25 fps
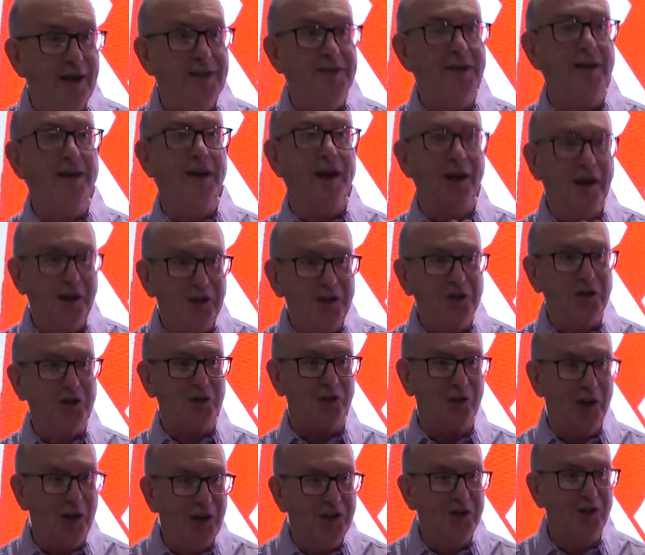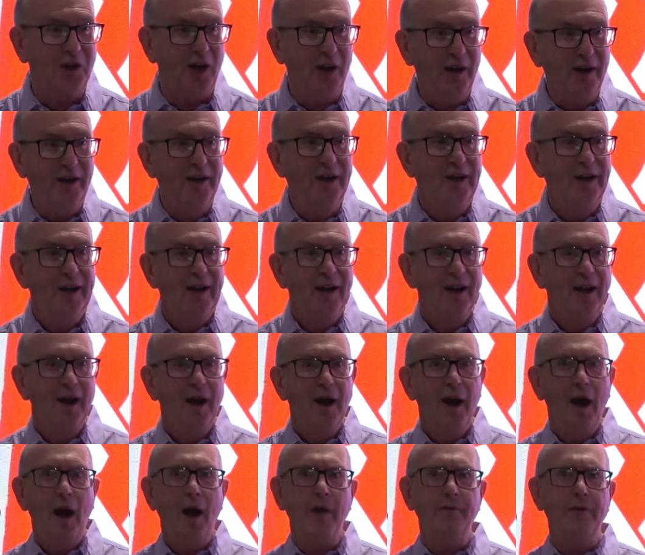is an illustration
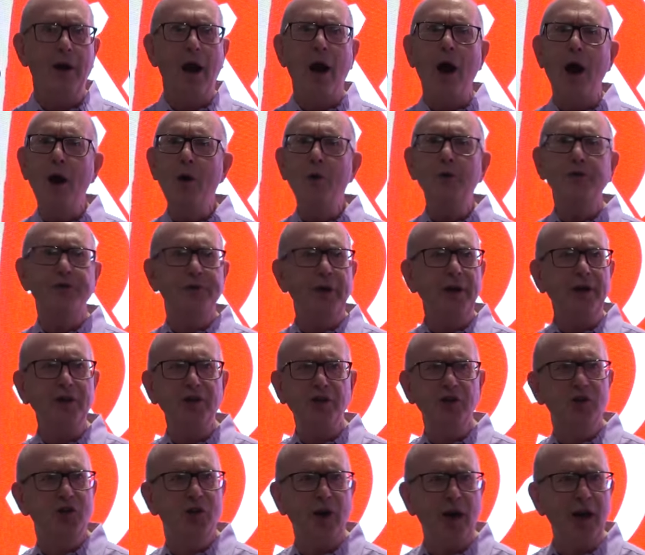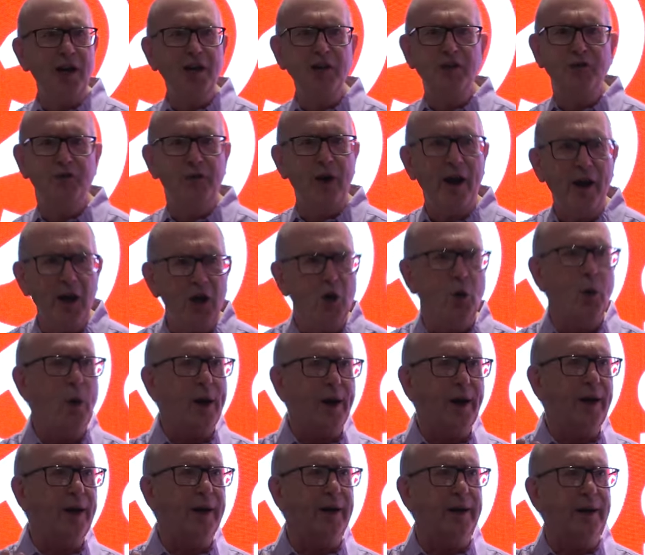of how things change very
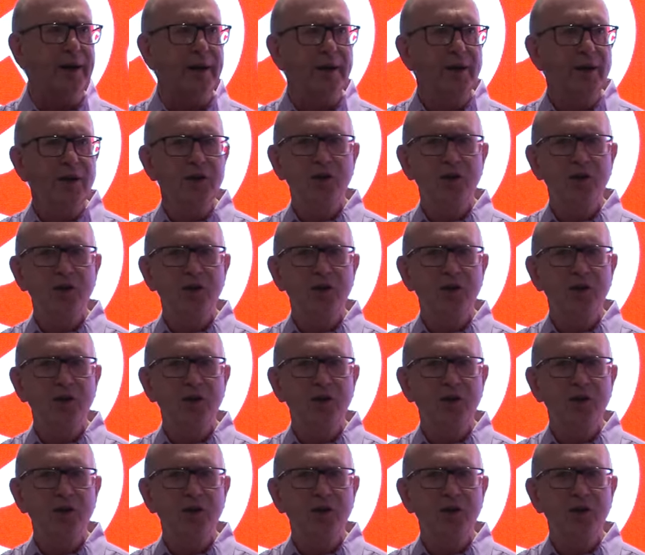quickly.